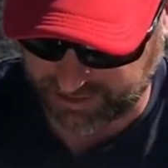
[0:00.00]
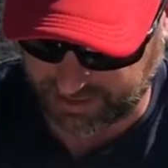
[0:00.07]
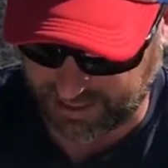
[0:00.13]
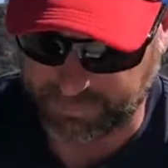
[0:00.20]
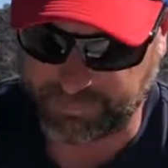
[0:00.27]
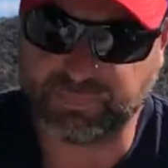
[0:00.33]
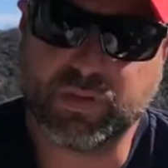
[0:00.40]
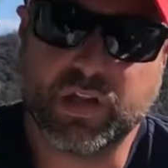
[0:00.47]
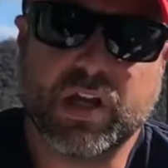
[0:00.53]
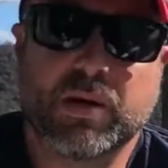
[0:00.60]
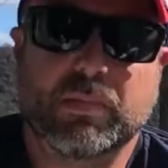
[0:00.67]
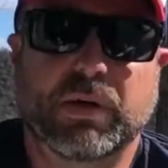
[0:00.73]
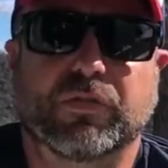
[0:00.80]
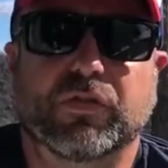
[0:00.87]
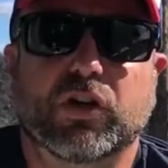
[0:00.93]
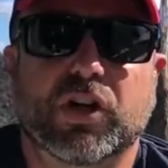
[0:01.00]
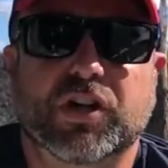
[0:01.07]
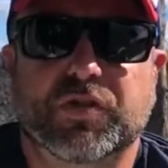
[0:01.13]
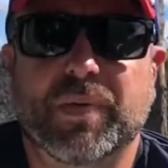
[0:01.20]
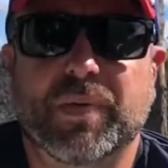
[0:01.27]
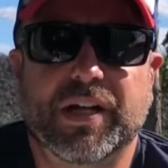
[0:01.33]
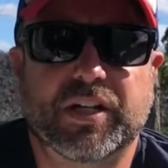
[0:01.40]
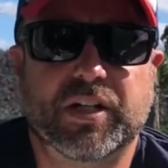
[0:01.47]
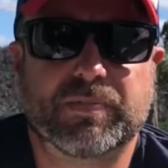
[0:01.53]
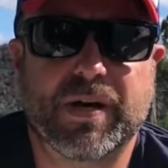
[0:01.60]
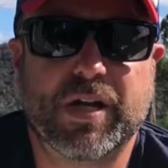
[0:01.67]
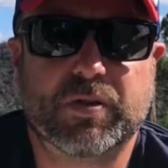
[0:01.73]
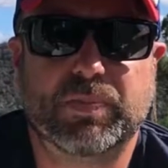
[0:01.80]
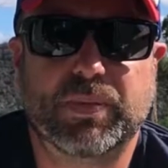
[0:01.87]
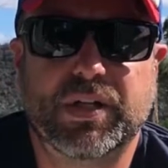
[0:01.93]
But if you guys any
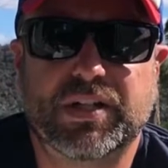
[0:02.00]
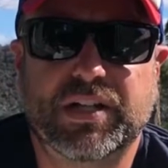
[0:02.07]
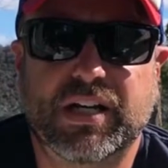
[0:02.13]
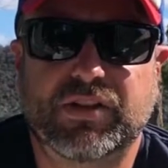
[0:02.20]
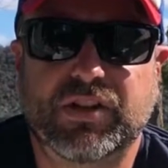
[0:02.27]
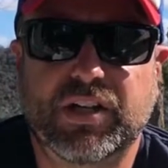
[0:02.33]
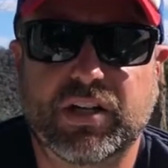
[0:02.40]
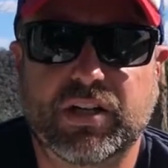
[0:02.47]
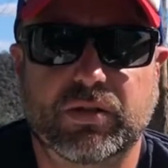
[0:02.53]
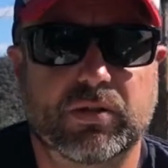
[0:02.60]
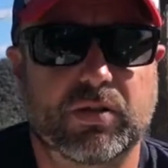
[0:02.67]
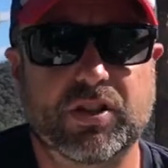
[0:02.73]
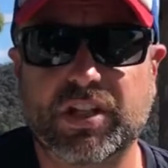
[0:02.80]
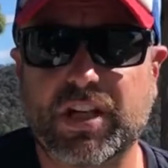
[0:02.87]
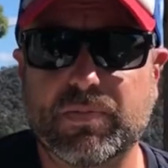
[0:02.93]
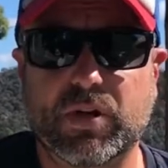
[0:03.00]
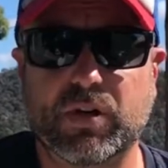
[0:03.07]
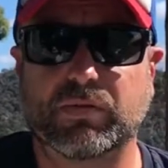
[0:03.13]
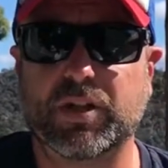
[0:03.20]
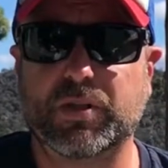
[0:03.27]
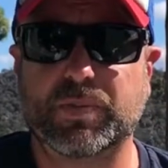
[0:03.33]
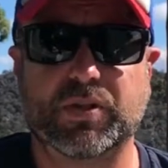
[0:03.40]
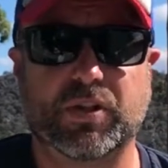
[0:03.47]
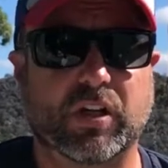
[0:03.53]
smash beers out there, send me your recipes.